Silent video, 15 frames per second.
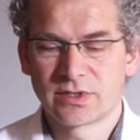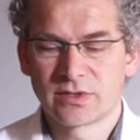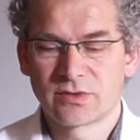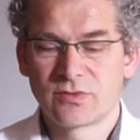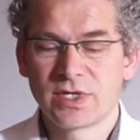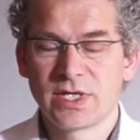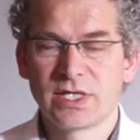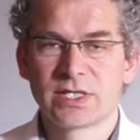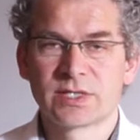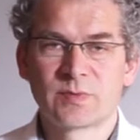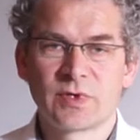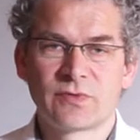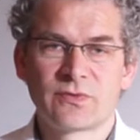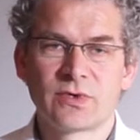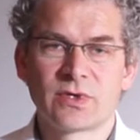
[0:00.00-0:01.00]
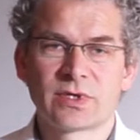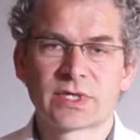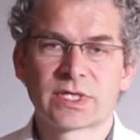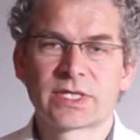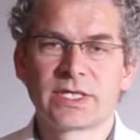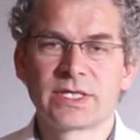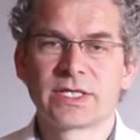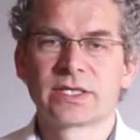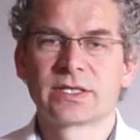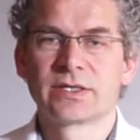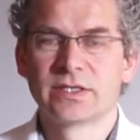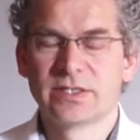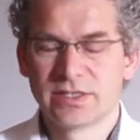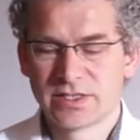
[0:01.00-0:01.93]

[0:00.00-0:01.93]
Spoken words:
Green is before the cleaning,